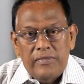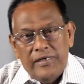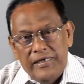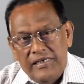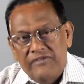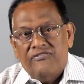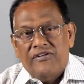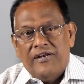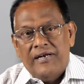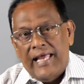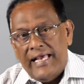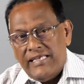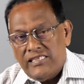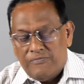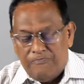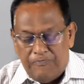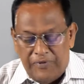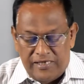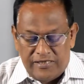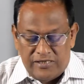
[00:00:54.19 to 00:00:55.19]
different
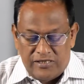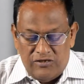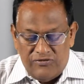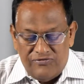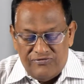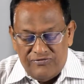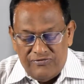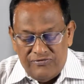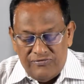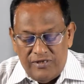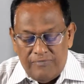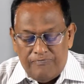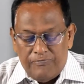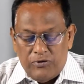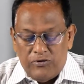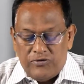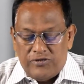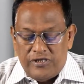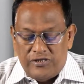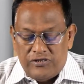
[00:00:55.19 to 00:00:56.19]
aspects of the
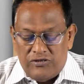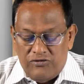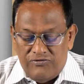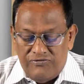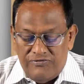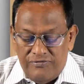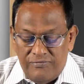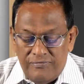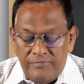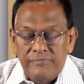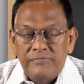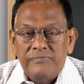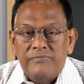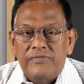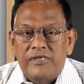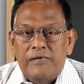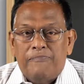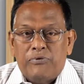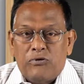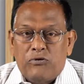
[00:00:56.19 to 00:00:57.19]
process
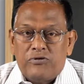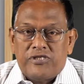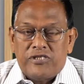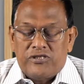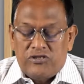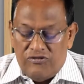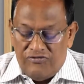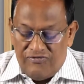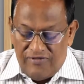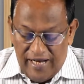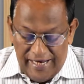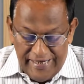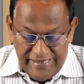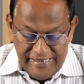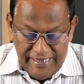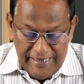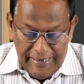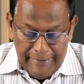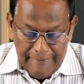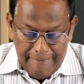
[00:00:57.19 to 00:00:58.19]
of
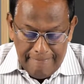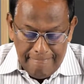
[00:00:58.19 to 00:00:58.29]
writing.